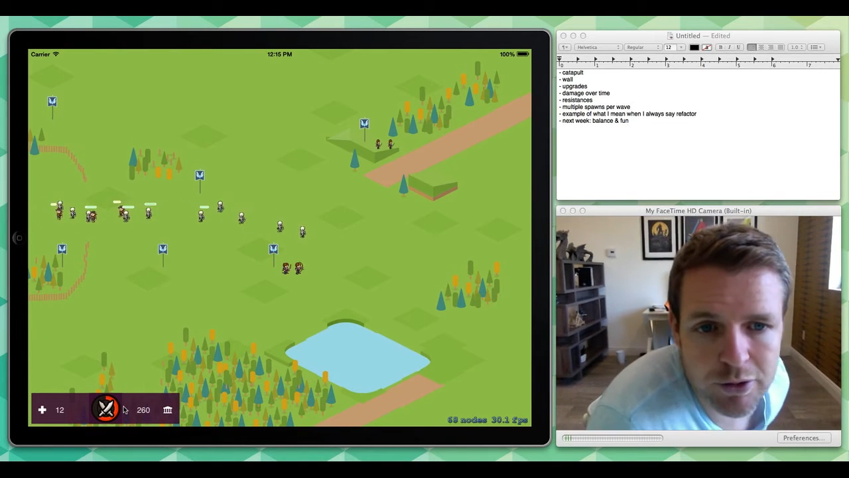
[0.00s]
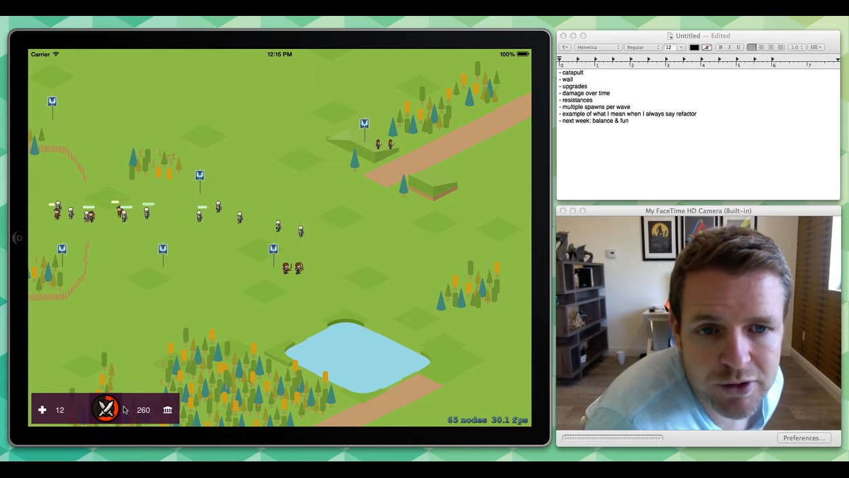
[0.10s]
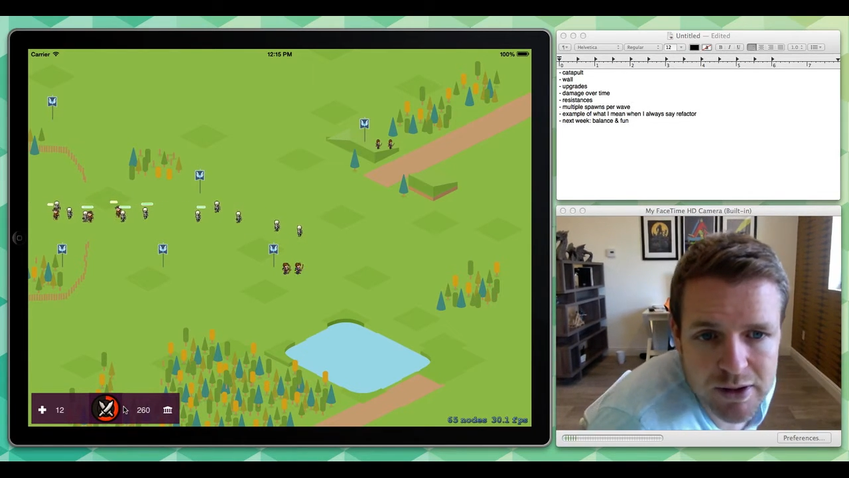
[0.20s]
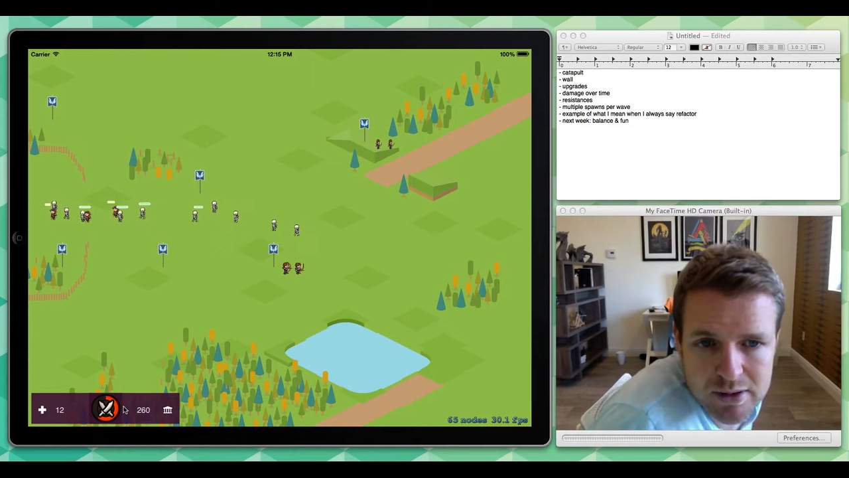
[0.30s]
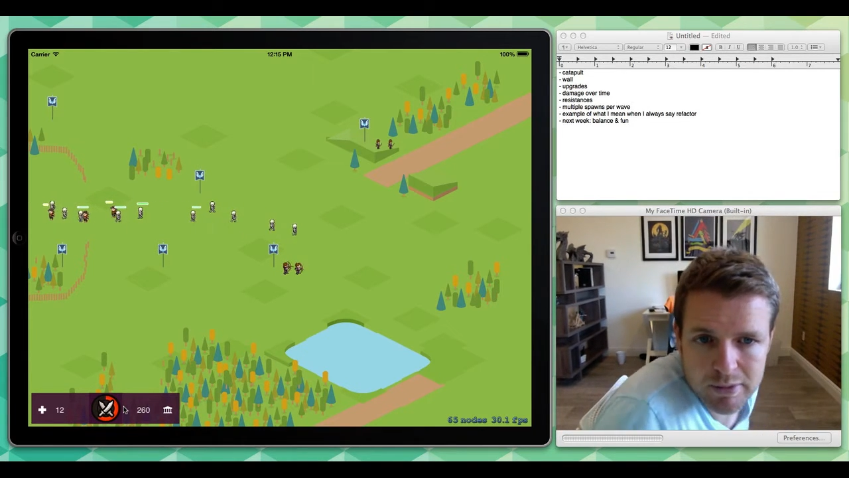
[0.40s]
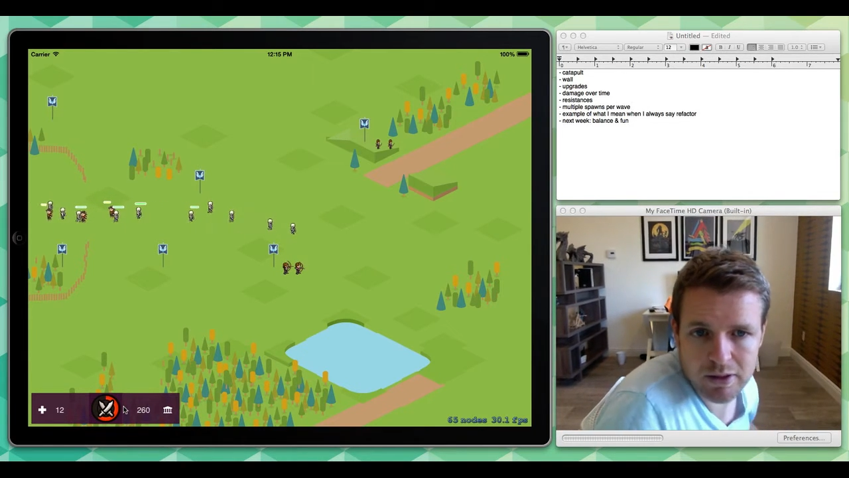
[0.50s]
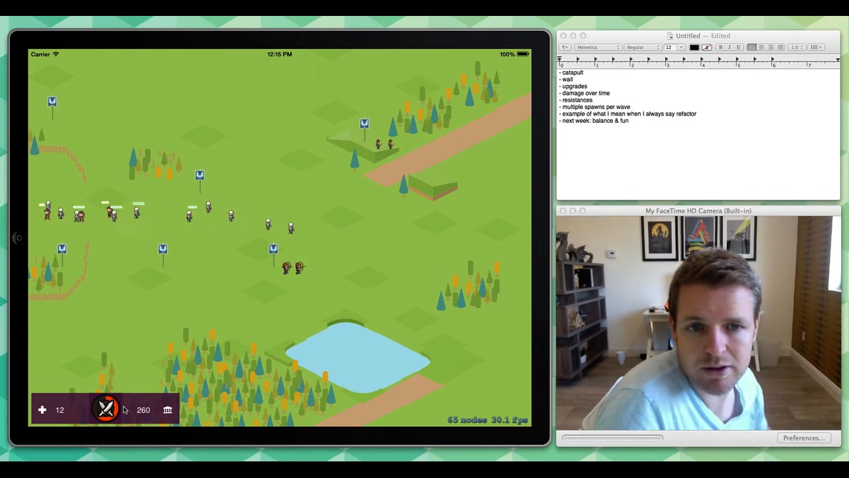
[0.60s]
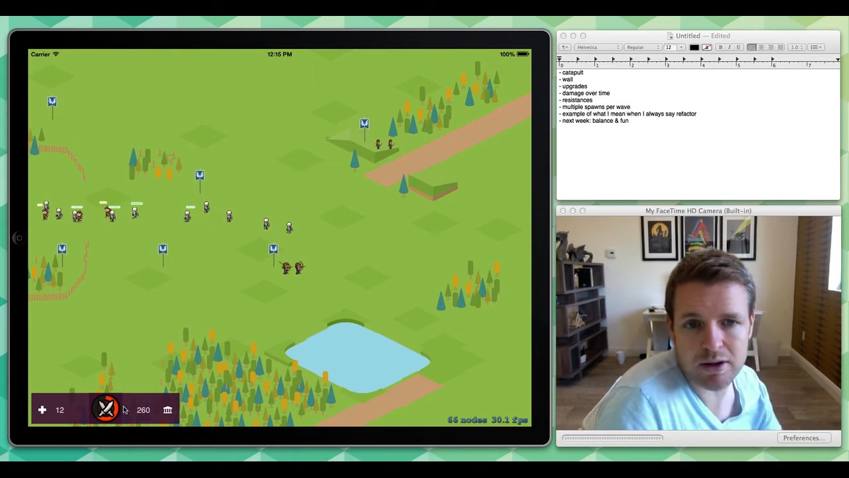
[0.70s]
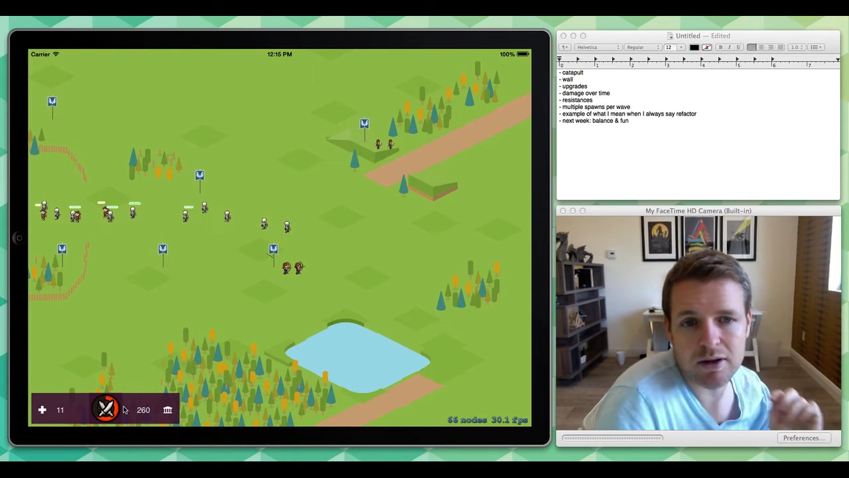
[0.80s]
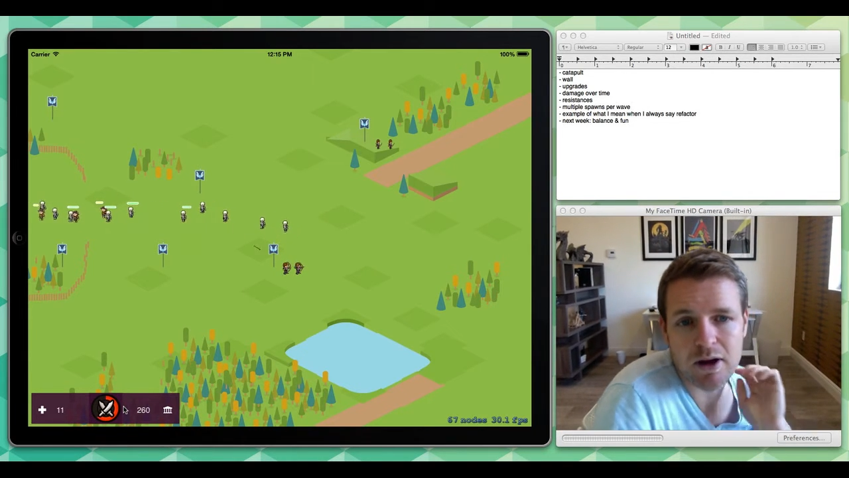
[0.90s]

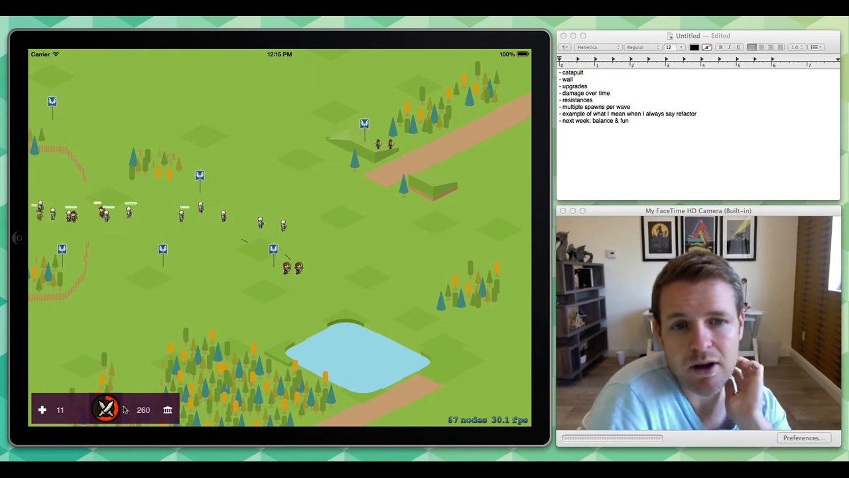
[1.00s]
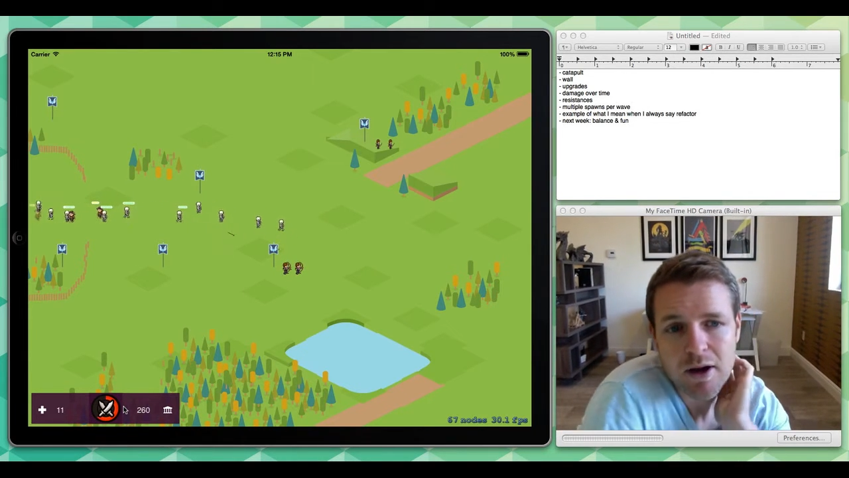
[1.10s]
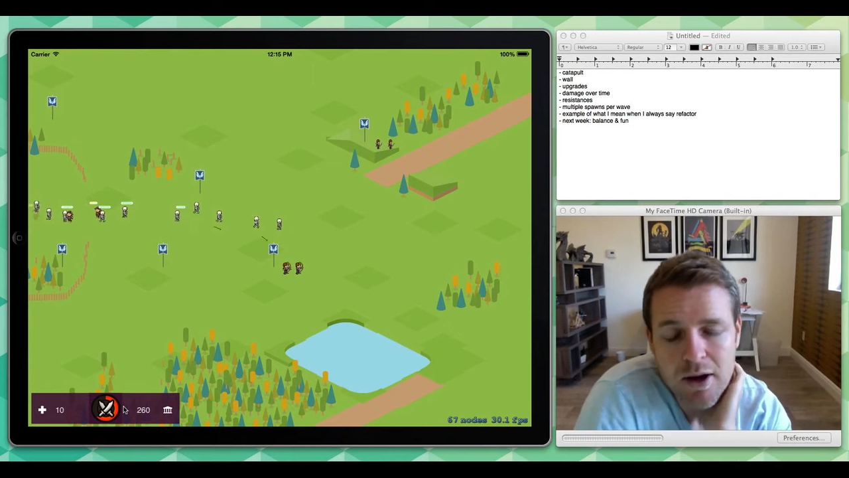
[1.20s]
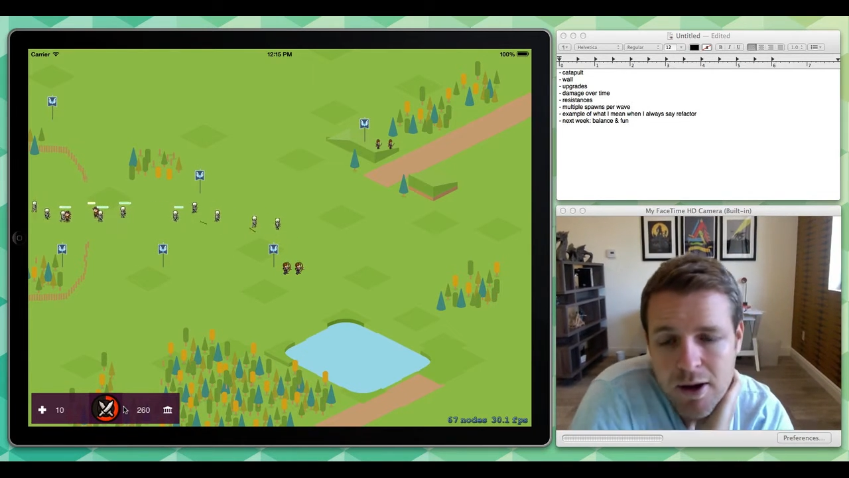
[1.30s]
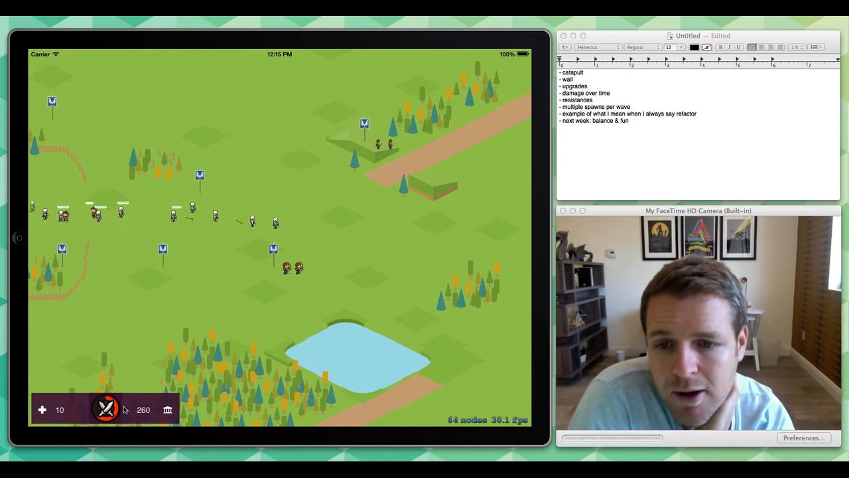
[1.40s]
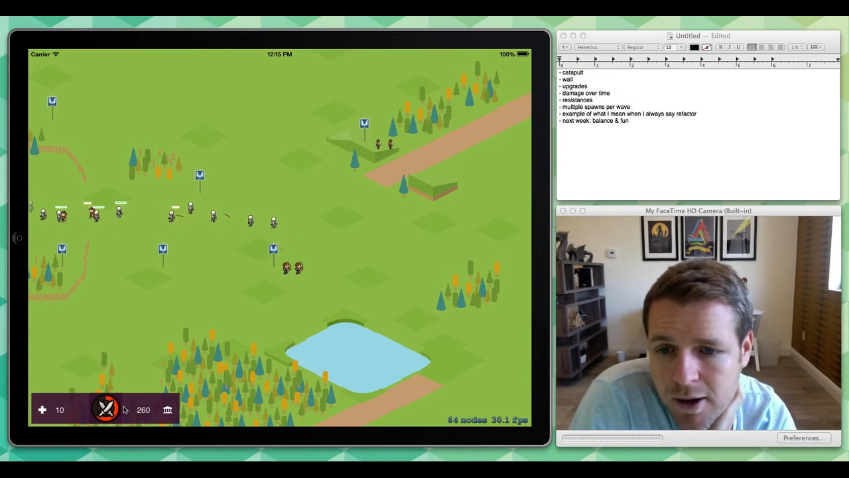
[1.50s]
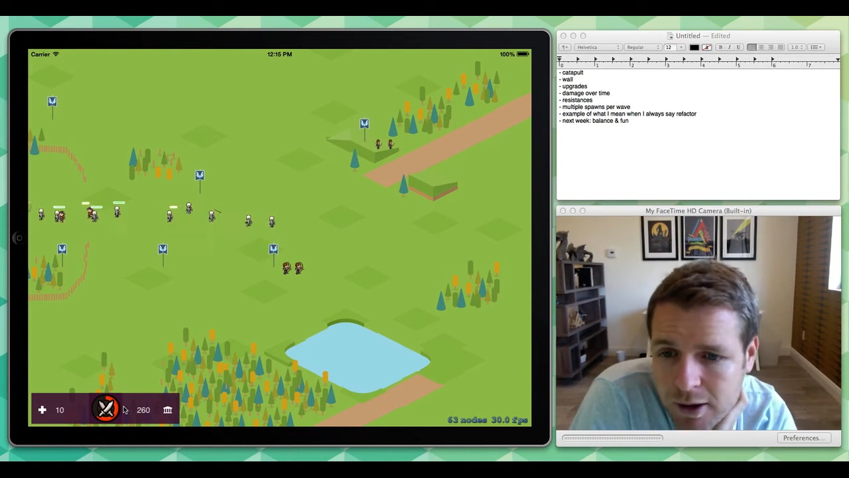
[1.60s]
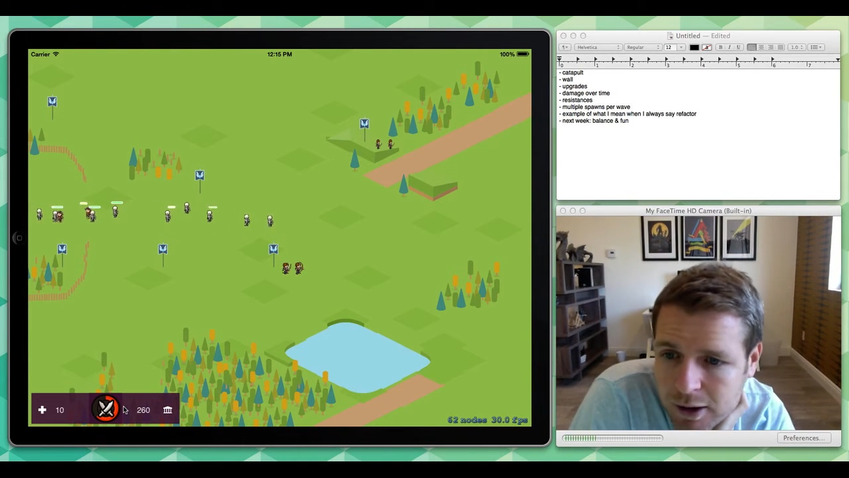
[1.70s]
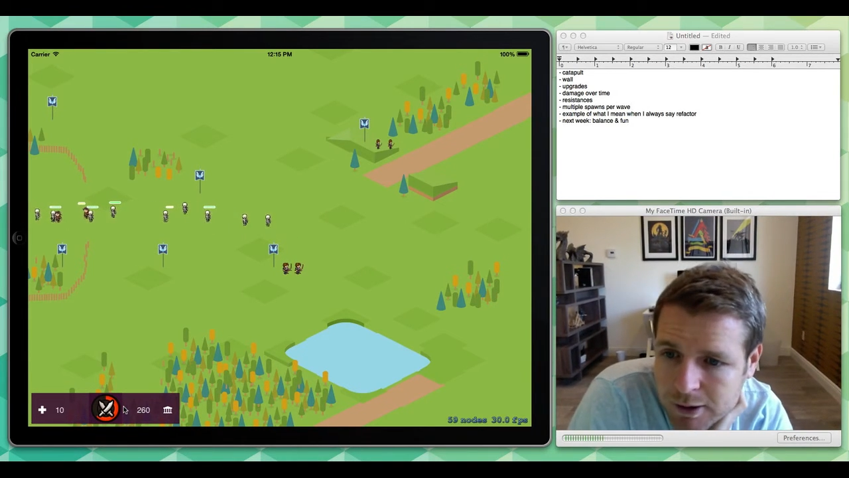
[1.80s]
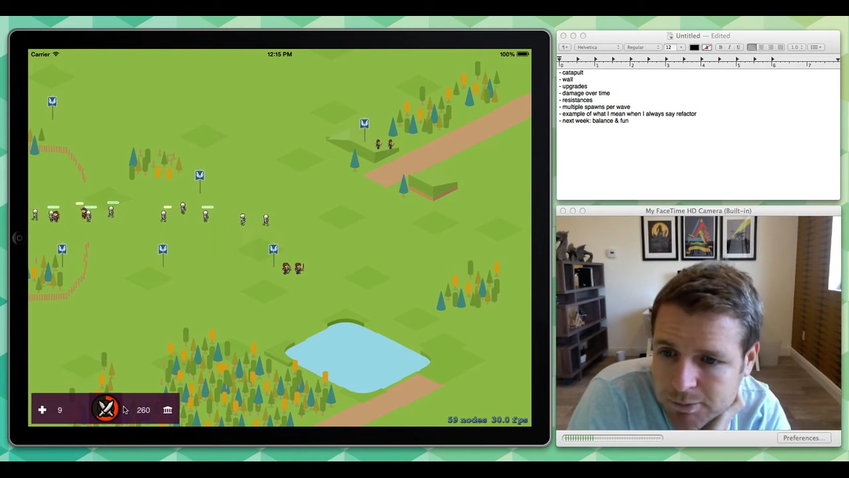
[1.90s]
flexibility.
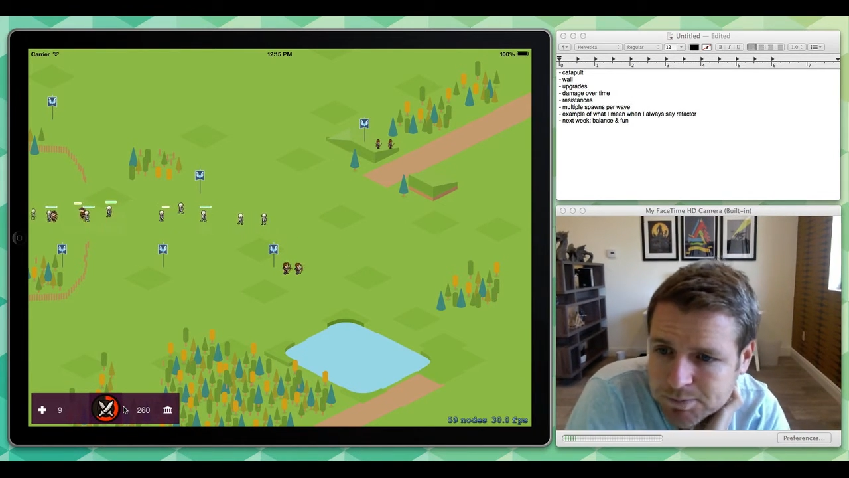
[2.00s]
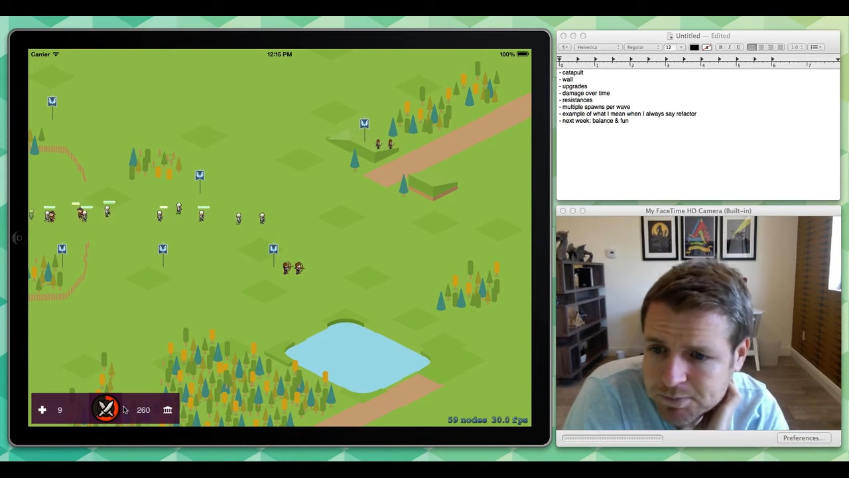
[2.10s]
So